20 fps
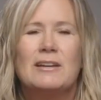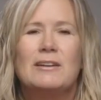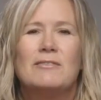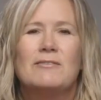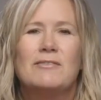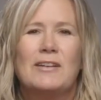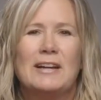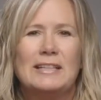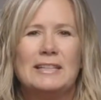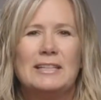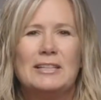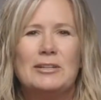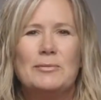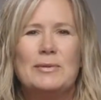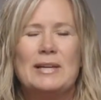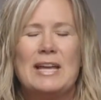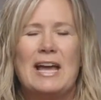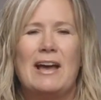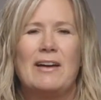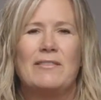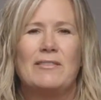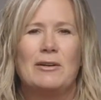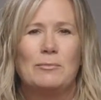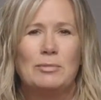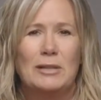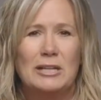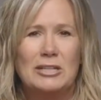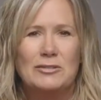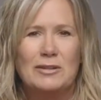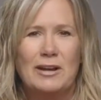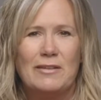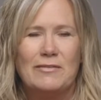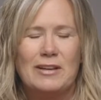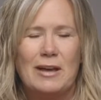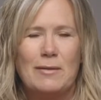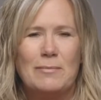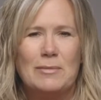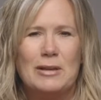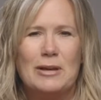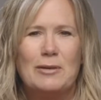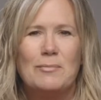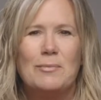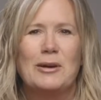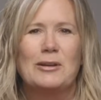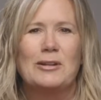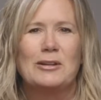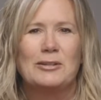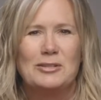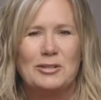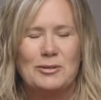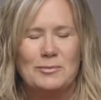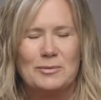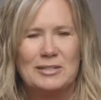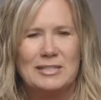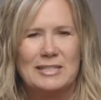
Finally, we have a blood drive coming up on October